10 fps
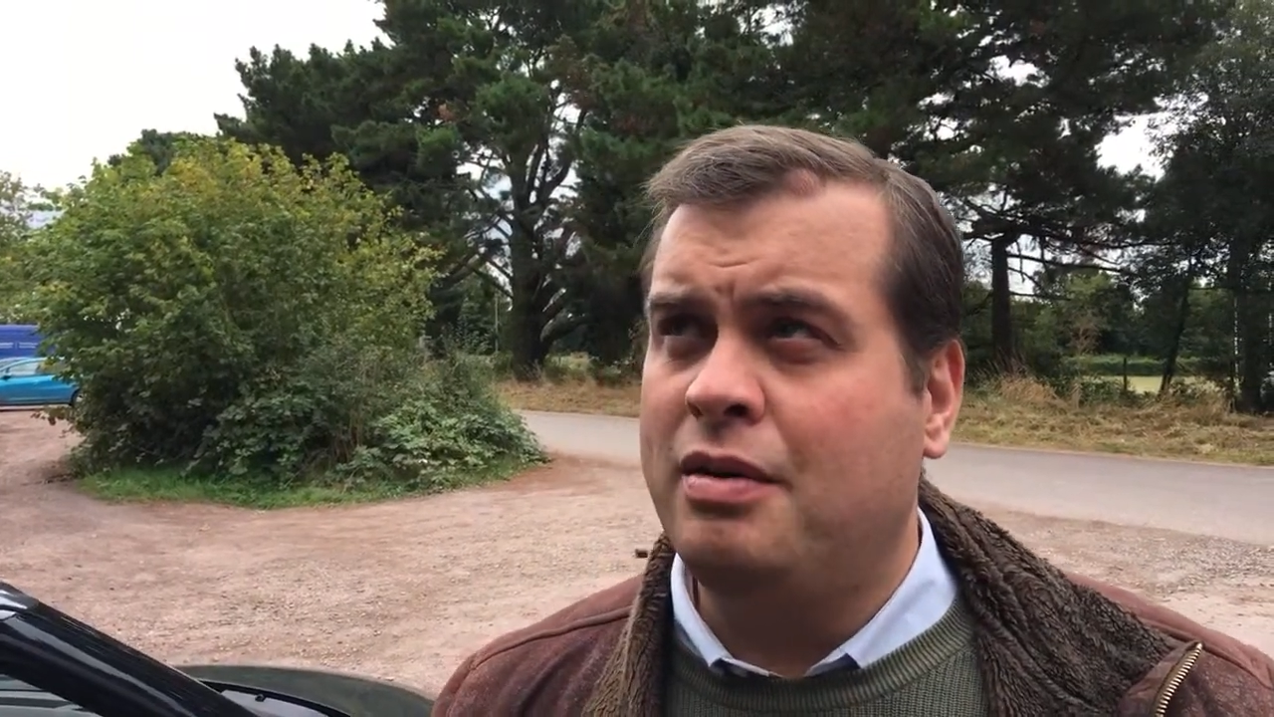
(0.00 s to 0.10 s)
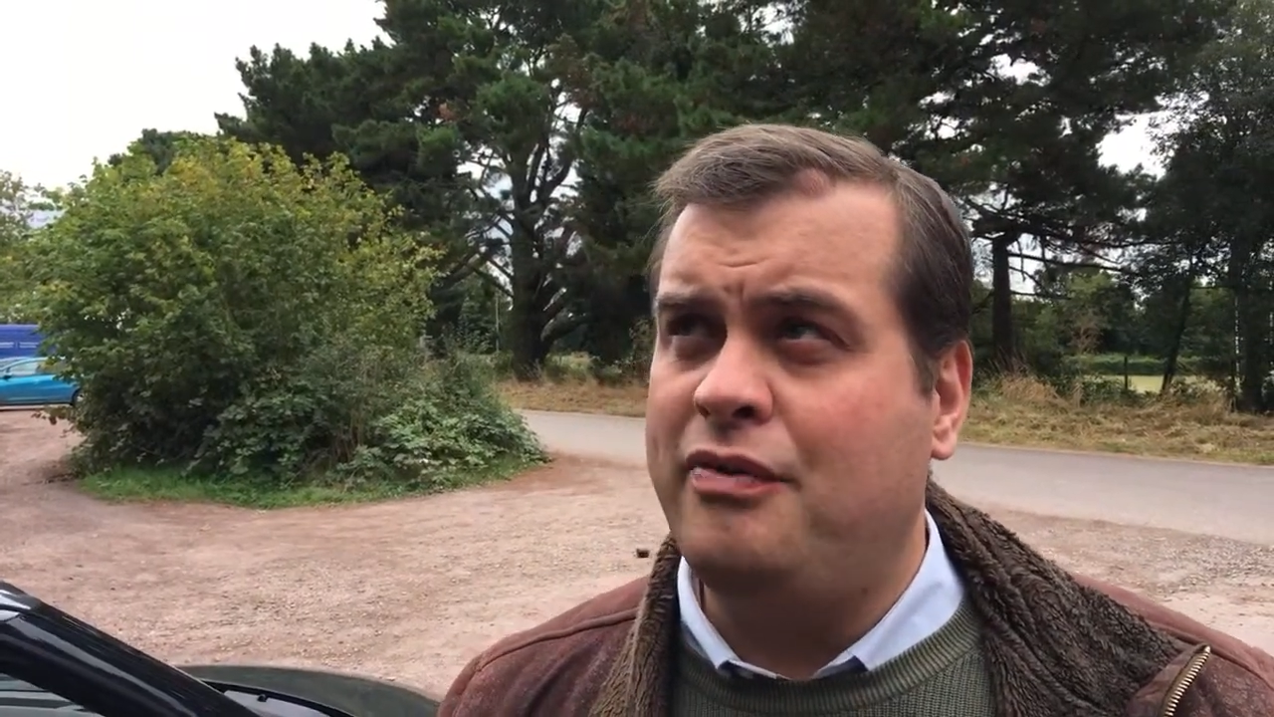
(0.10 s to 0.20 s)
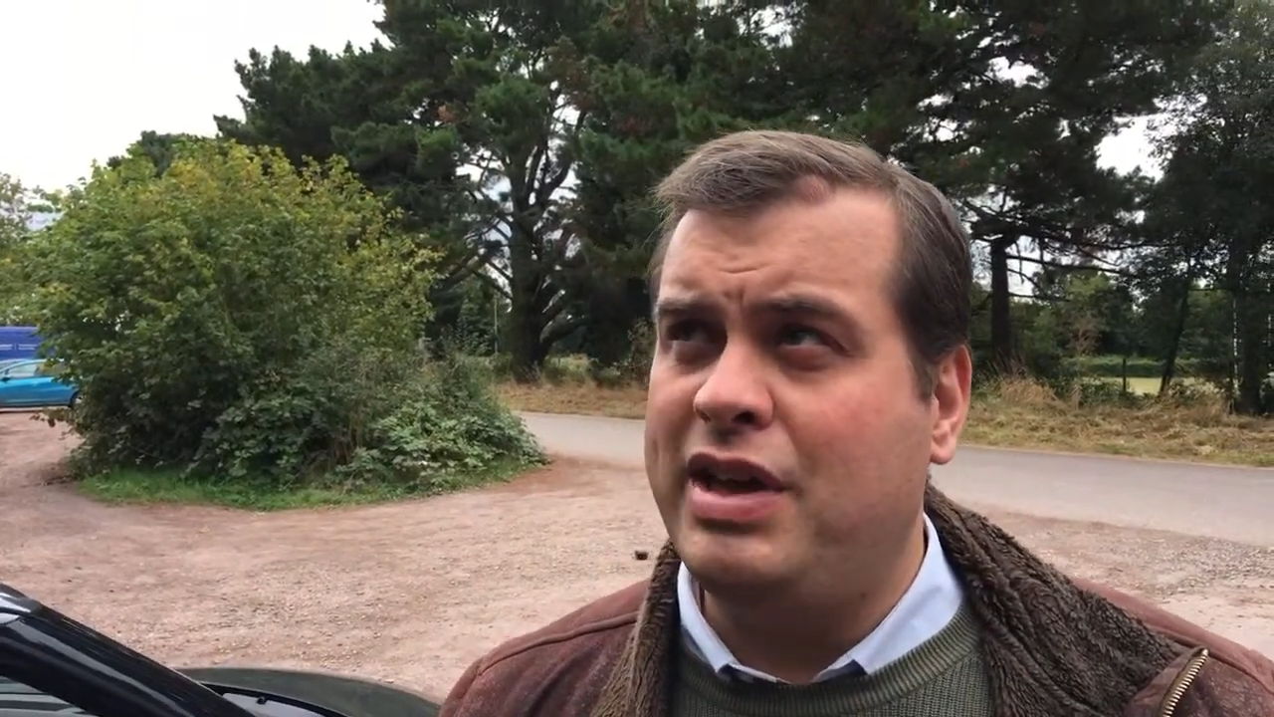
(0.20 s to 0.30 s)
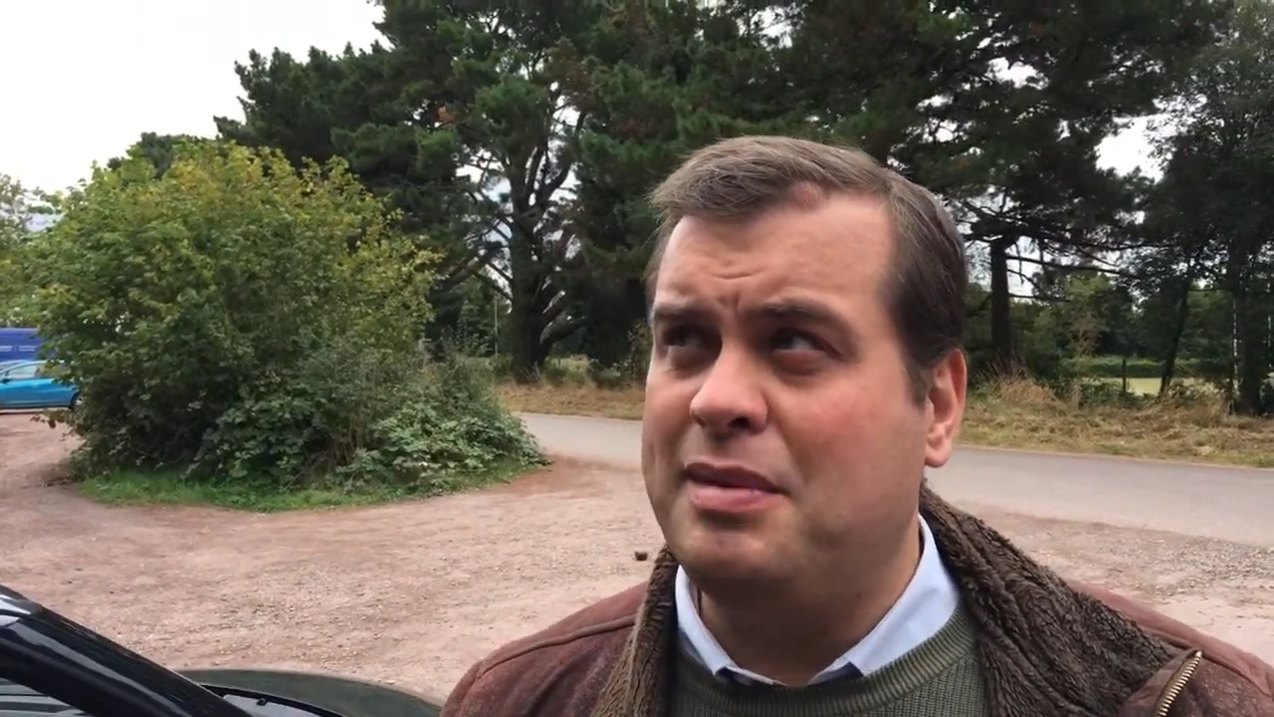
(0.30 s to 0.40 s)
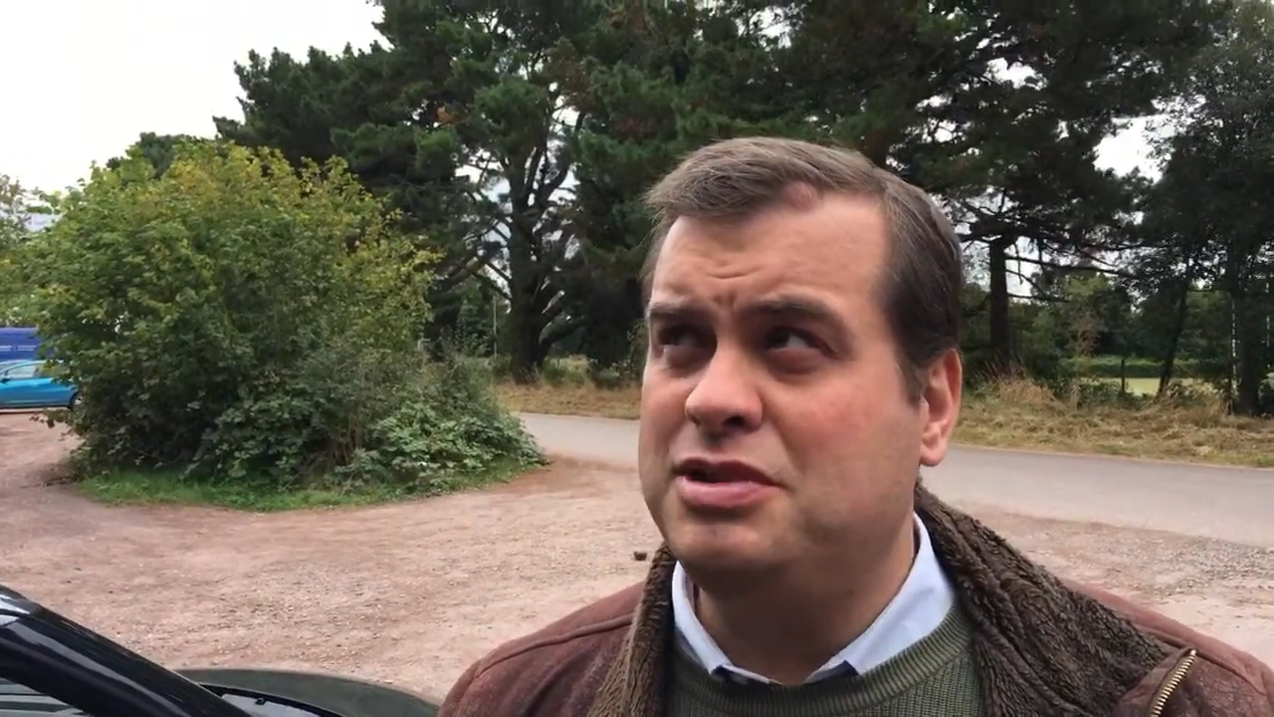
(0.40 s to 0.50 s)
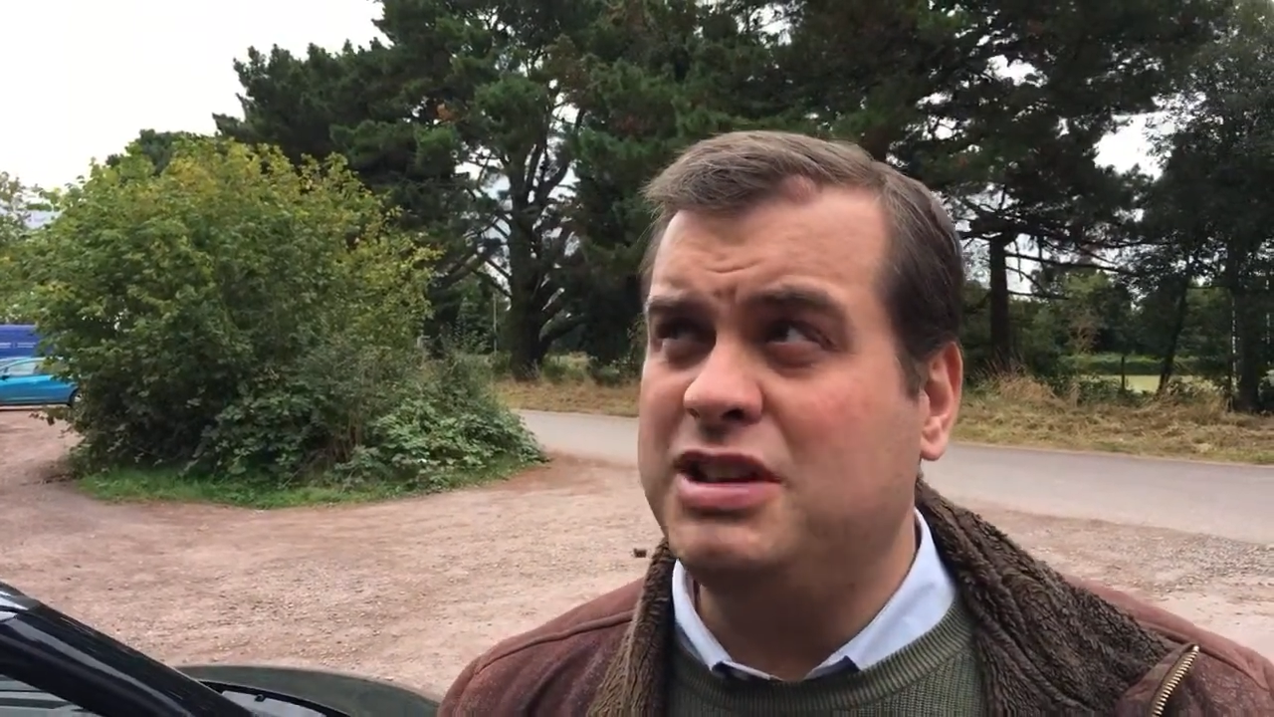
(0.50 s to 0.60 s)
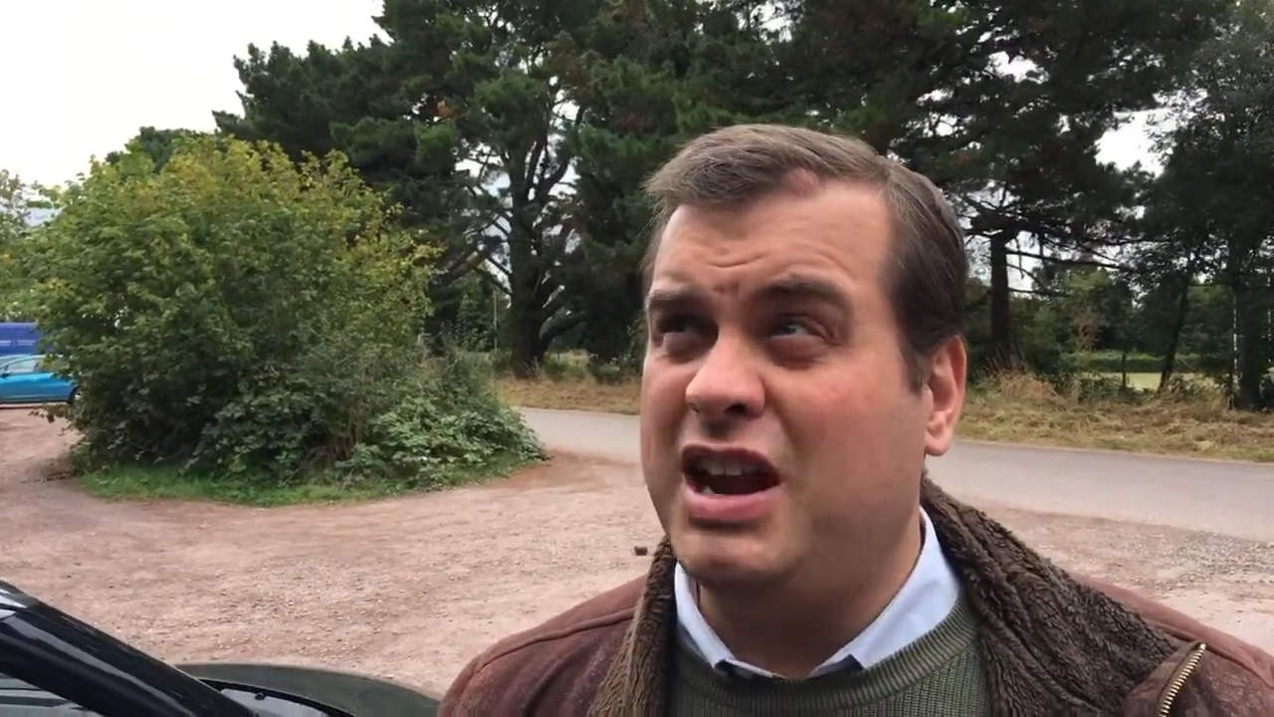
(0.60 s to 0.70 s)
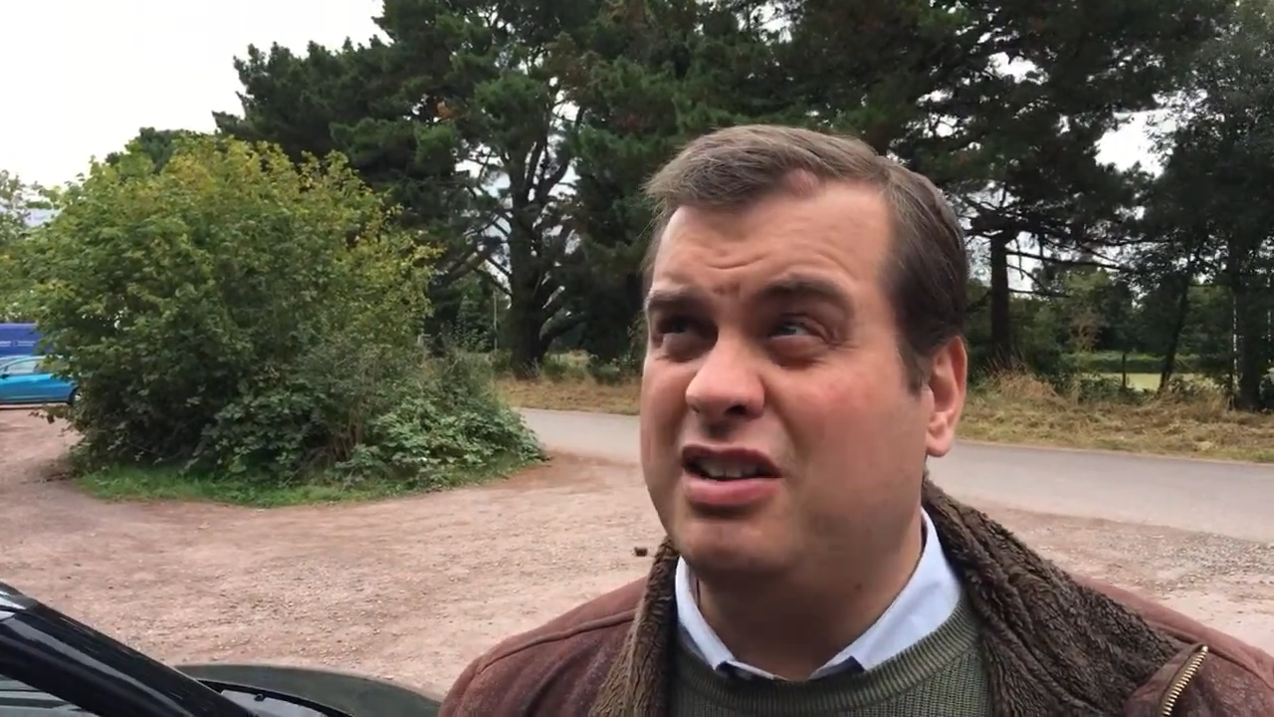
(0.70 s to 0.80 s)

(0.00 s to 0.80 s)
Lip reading: MG,